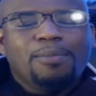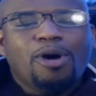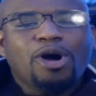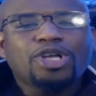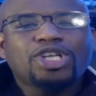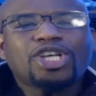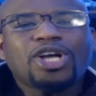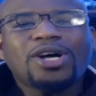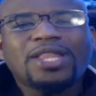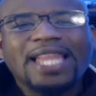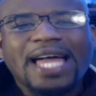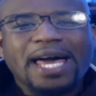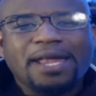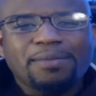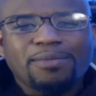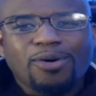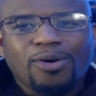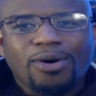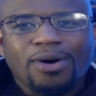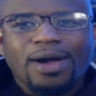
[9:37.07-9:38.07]
Marshawn
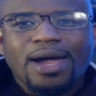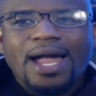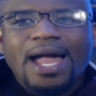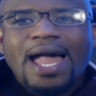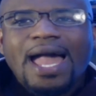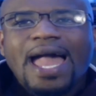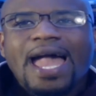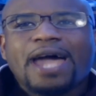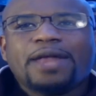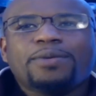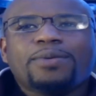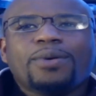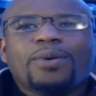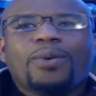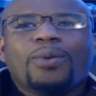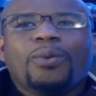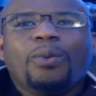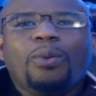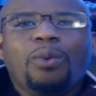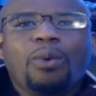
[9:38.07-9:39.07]
Lattimore had
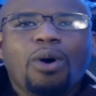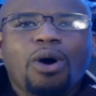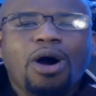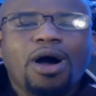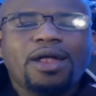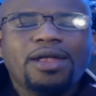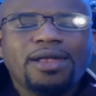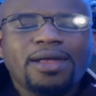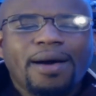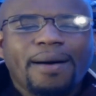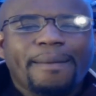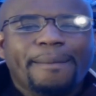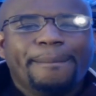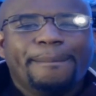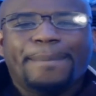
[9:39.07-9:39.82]
1